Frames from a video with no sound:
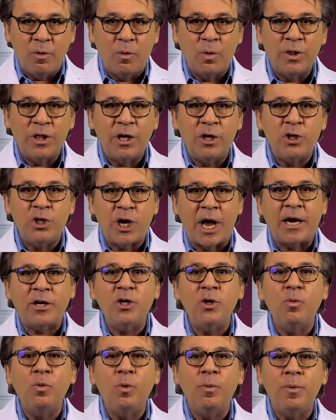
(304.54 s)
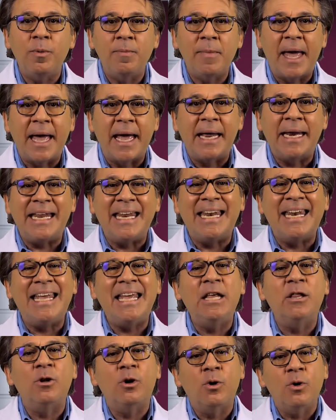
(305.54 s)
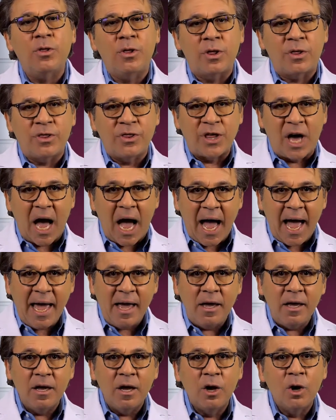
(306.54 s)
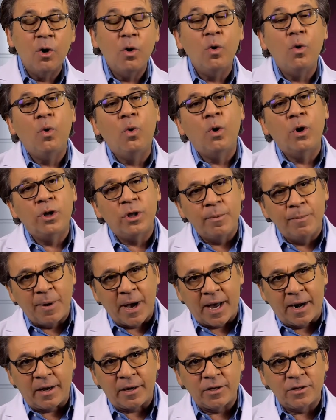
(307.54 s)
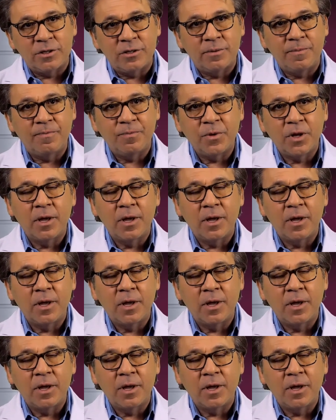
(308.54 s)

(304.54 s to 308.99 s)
when the injection will be made in either the thigh or the buttocks.